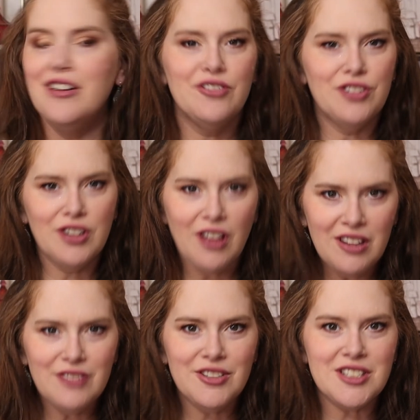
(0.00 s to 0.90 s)
for
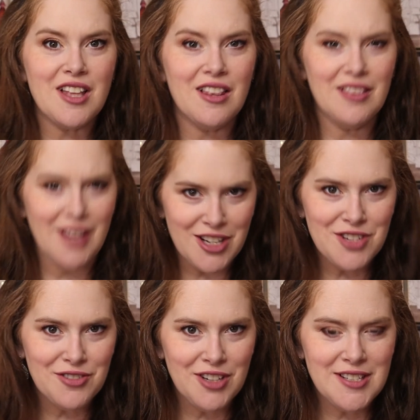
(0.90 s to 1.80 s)
all of us
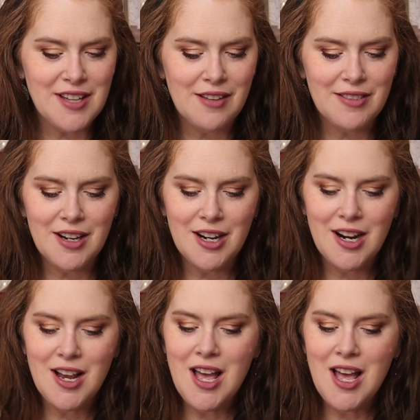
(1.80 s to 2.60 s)
lash freaks out there?